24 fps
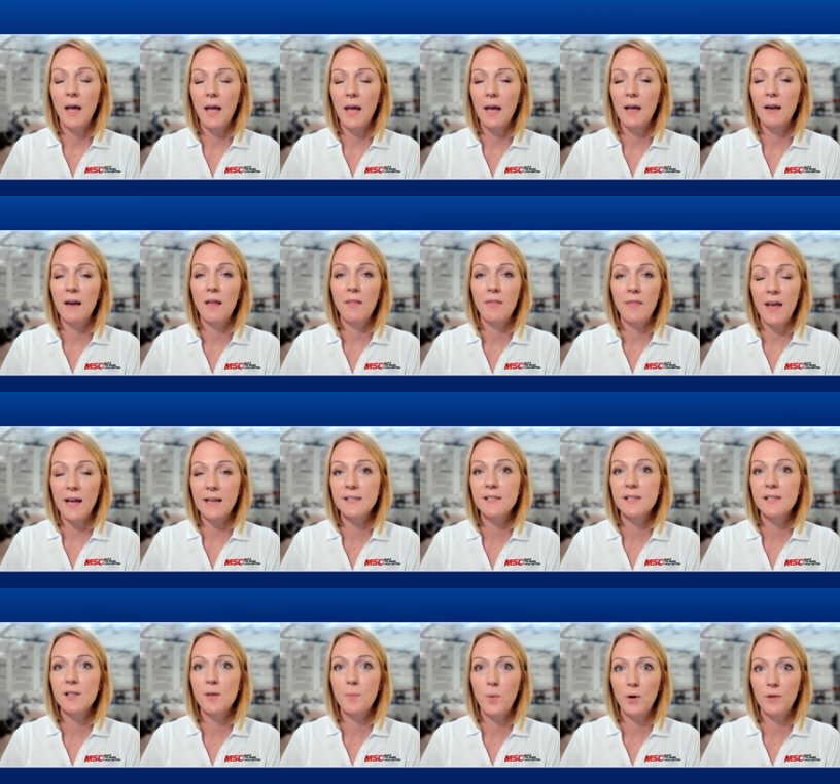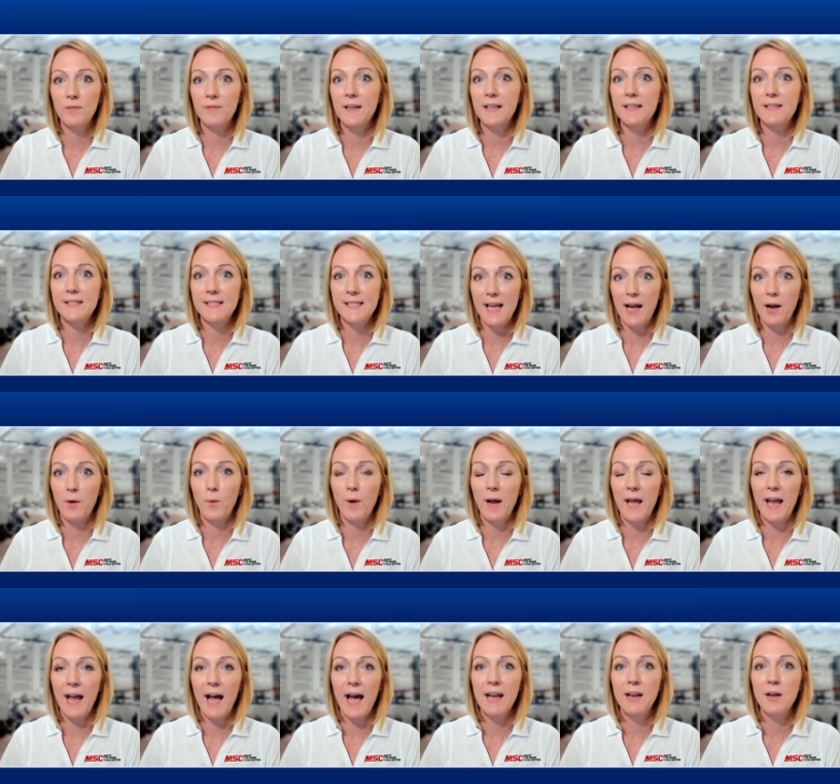And that's the perfect
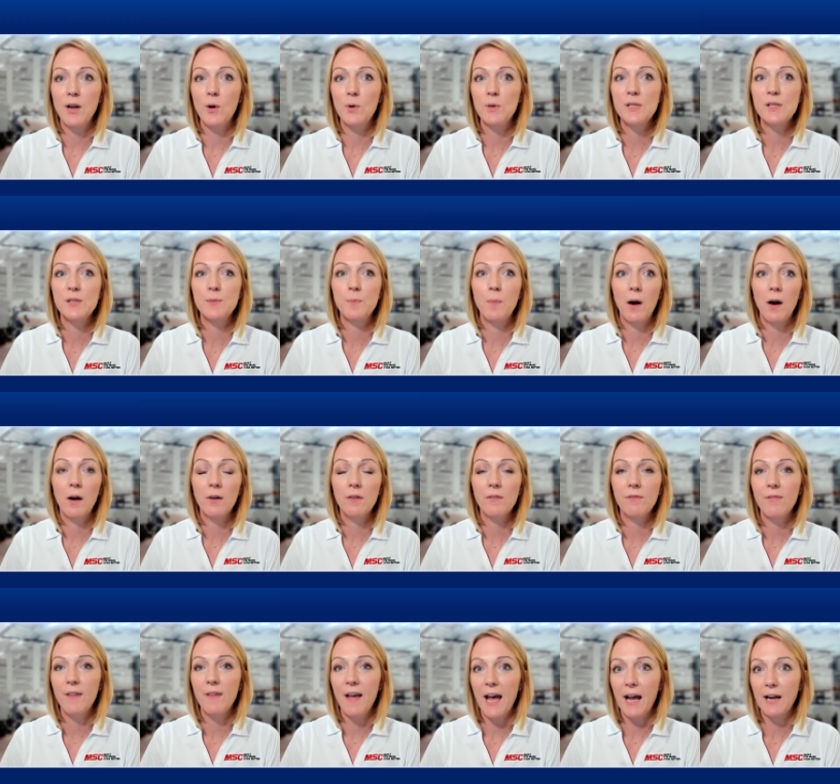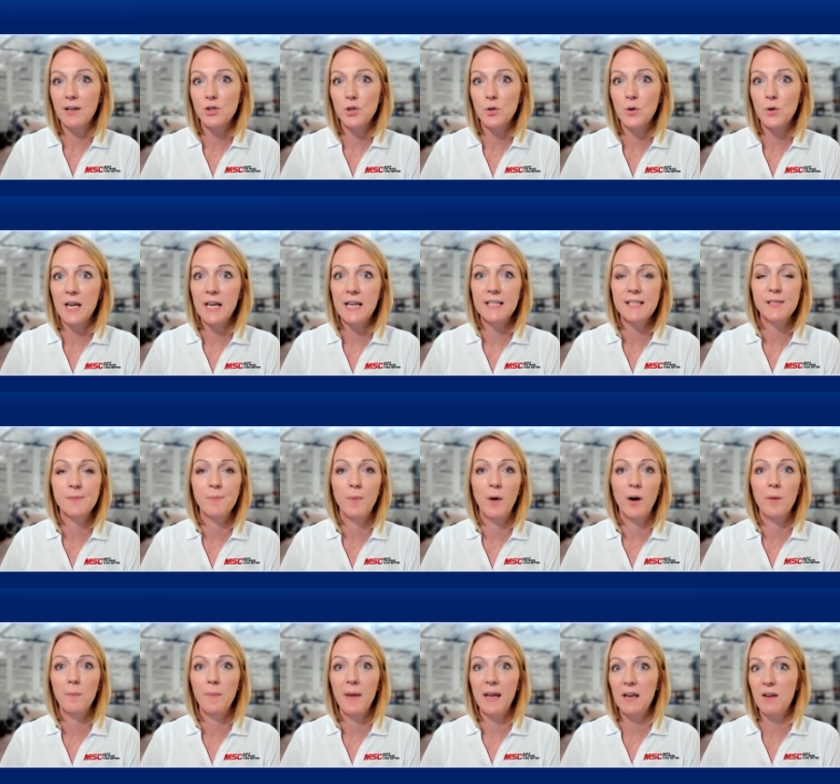segue. I know smart factory,
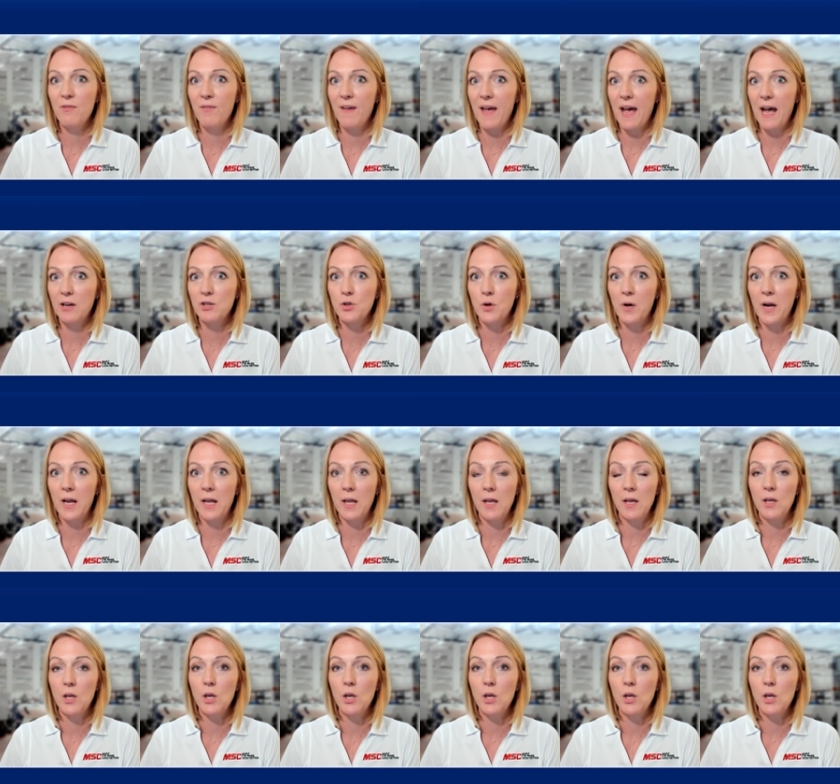smart manufacturing,